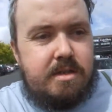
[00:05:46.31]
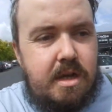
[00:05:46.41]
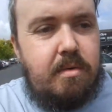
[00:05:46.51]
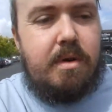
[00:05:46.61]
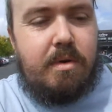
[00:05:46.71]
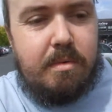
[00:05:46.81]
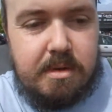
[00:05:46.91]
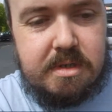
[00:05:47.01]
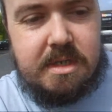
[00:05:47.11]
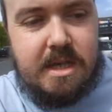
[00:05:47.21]
So we're
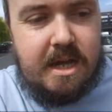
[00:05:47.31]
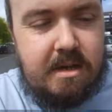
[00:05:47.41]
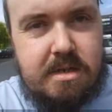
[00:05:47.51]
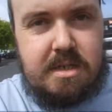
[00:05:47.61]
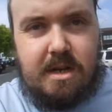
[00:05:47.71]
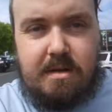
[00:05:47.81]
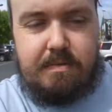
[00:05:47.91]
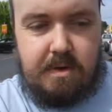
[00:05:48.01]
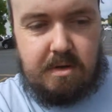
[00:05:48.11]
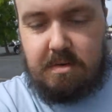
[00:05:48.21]
almost there. I'm just going to
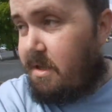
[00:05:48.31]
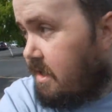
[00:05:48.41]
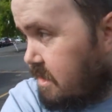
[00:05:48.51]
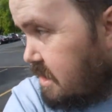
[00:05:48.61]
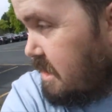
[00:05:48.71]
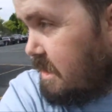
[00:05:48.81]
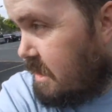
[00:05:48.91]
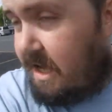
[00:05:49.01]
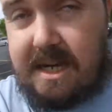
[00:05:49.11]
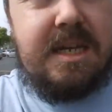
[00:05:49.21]
vlog with you
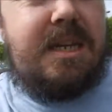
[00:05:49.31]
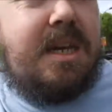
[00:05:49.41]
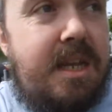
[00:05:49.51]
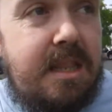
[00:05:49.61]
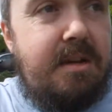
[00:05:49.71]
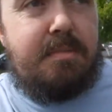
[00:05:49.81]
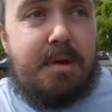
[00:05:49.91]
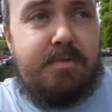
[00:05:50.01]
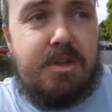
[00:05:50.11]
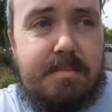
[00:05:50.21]
until I can get in there. I'm
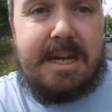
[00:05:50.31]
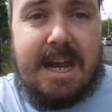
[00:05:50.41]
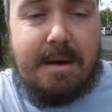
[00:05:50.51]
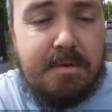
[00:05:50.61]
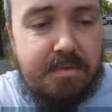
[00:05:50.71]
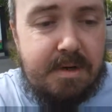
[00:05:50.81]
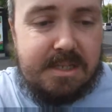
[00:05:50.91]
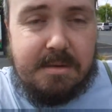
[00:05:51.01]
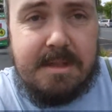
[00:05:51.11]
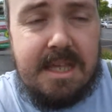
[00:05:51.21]
going to turn my camera off
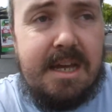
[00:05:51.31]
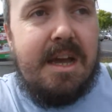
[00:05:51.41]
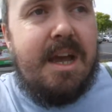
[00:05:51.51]
once I'm in there.